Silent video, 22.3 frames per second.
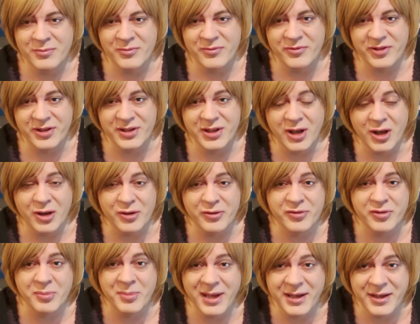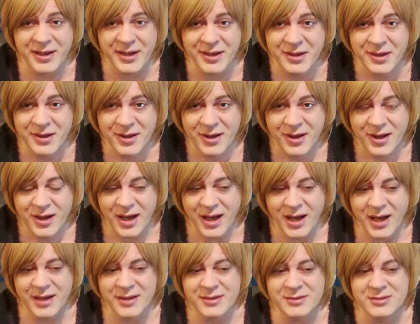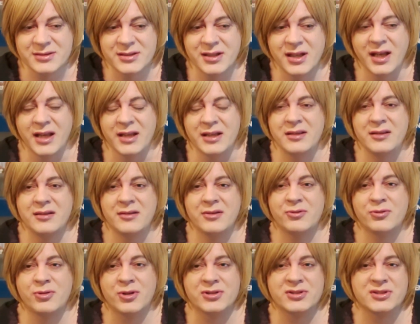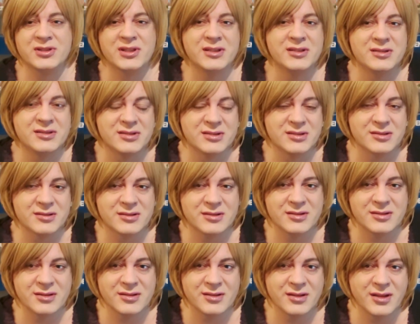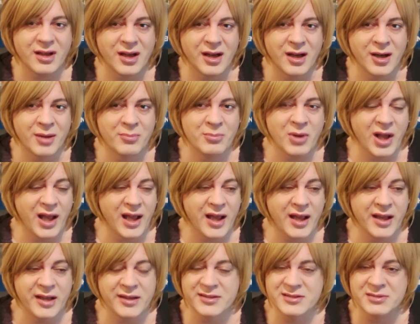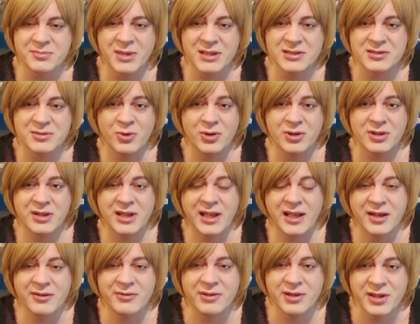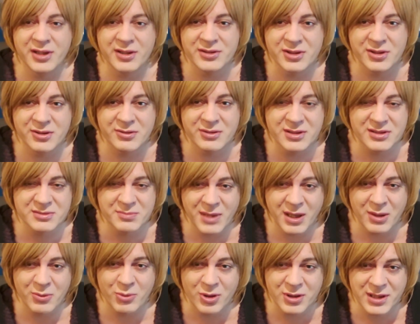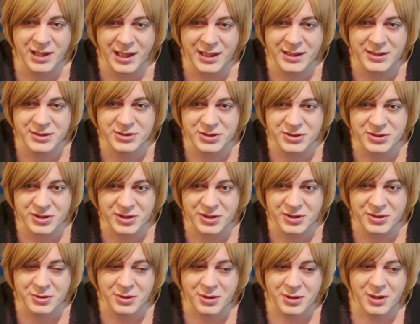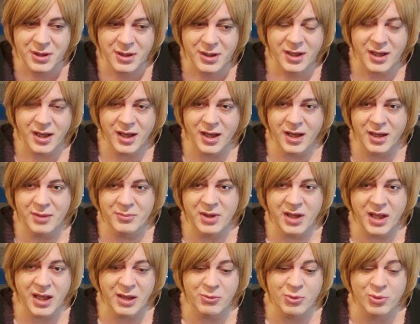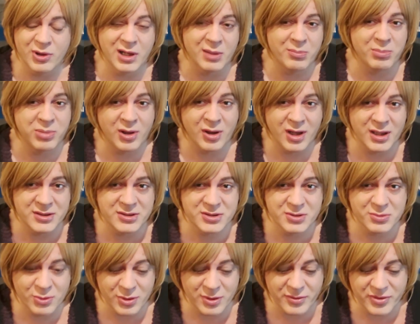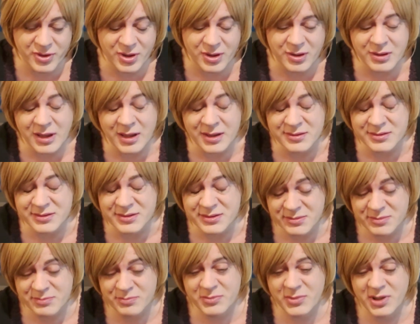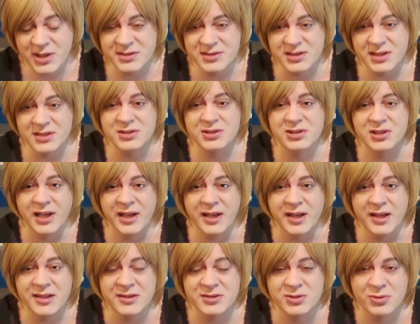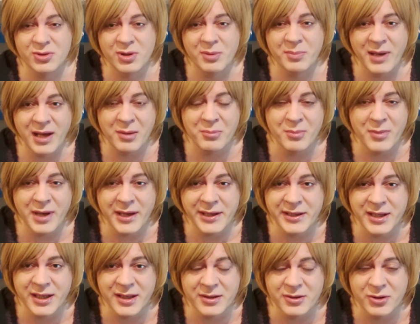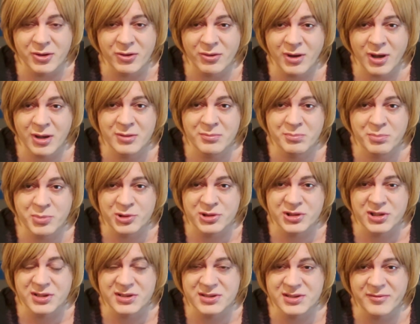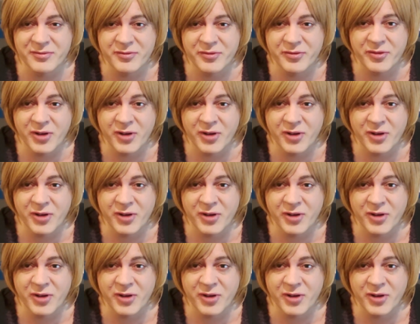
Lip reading: video for many, and it crosses, it doesn't matter what era you do, it doesn't matter what gauge you do, it will apply to all of you, and essentially it's all about making your own bushes and